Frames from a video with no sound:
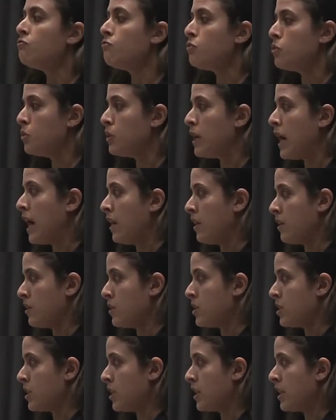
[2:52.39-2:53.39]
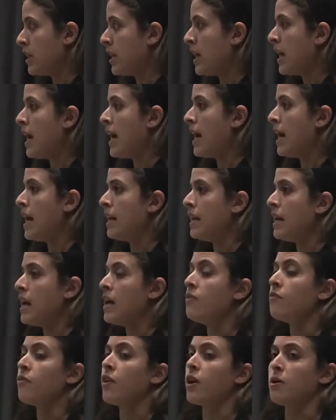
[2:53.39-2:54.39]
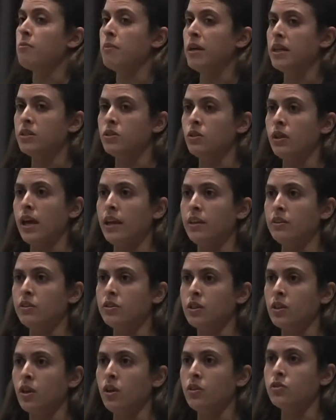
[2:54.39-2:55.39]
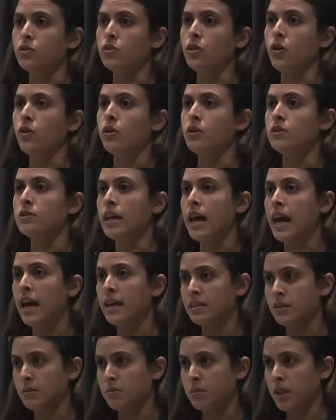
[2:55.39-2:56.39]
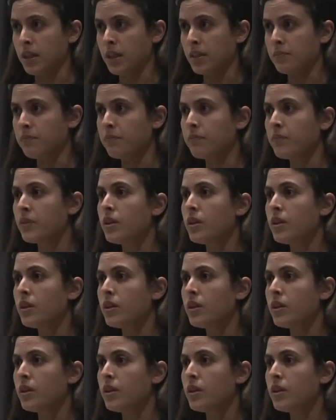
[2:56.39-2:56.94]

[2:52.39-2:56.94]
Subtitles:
food allergy, and environmental allergy, also known as atopy.